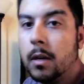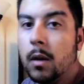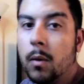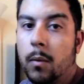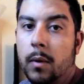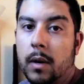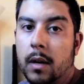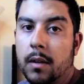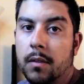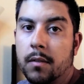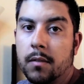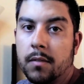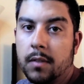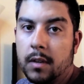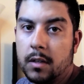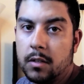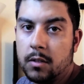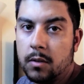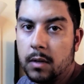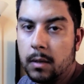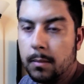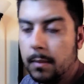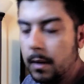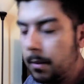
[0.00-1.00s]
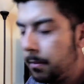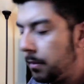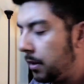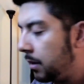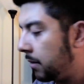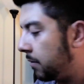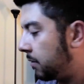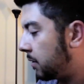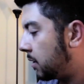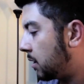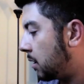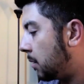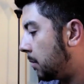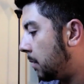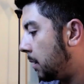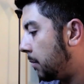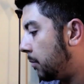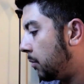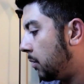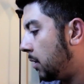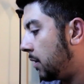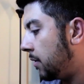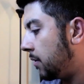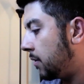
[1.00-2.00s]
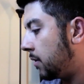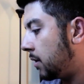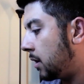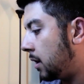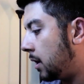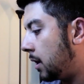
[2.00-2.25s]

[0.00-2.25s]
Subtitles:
me know what other things you can maybe have come up with.